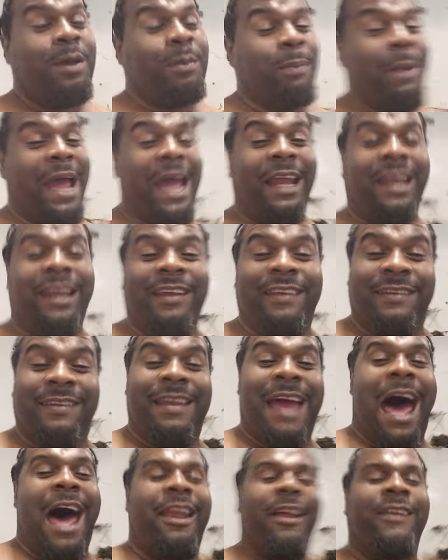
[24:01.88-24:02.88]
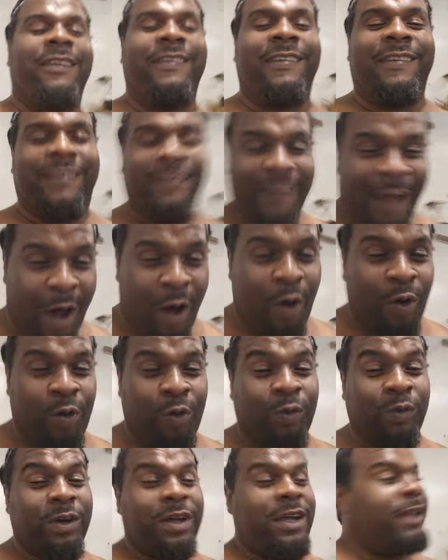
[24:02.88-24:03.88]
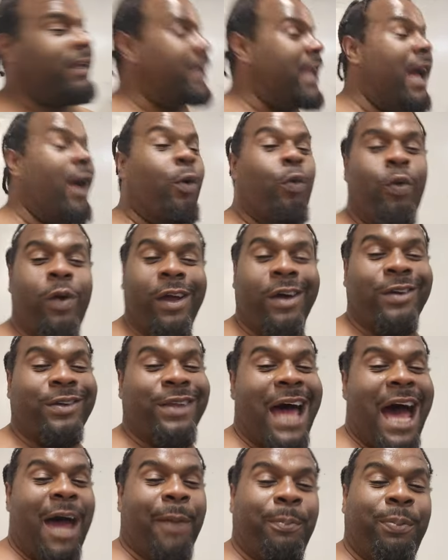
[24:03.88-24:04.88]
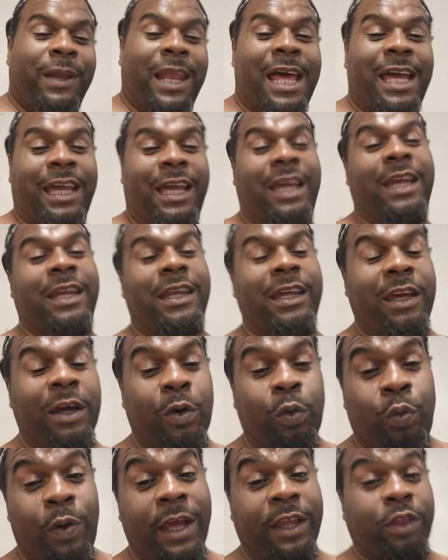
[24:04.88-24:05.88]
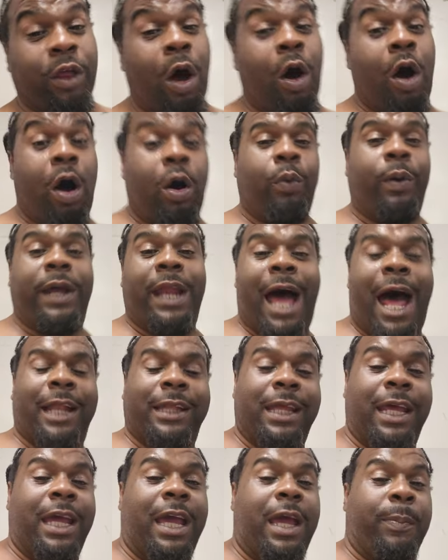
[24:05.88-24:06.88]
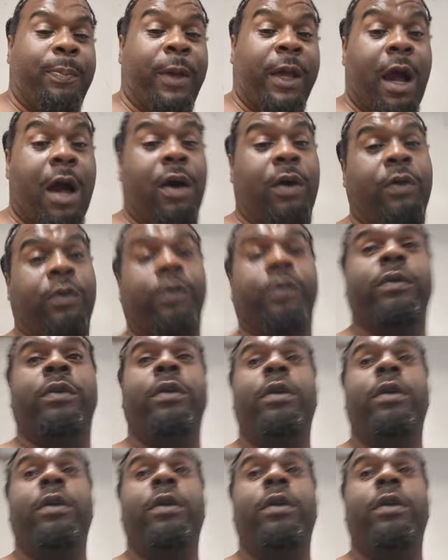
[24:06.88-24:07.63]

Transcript: Man, it's not a song that will not play in here with or without the epic on.